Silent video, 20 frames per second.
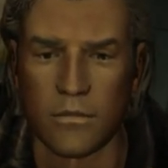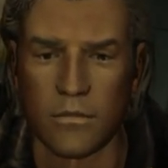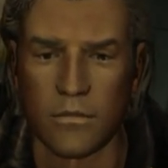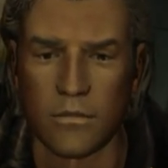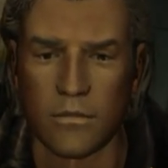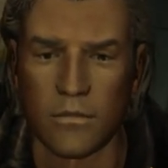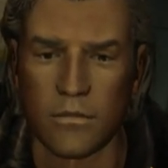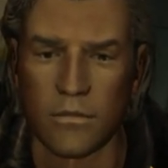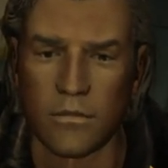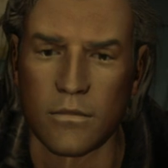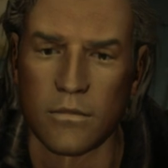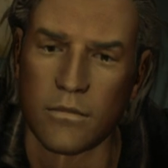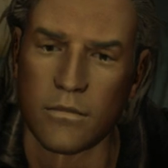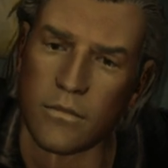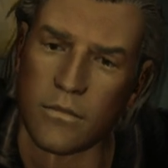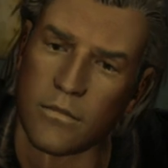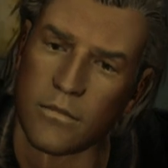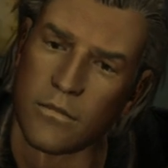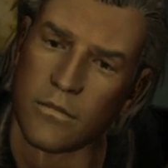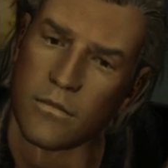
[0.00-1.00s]

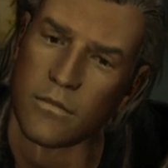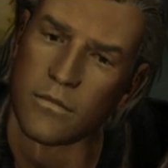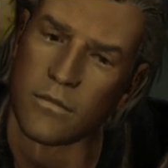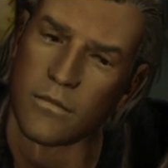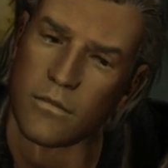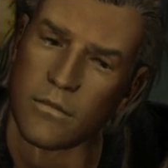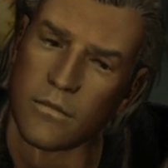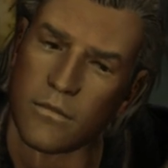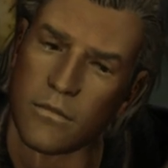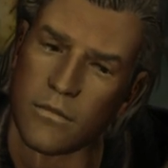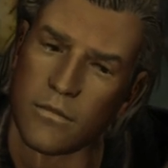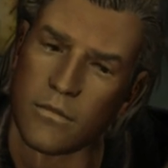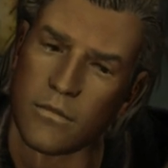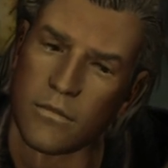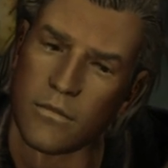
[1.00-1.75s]
No one is speaking in this clip.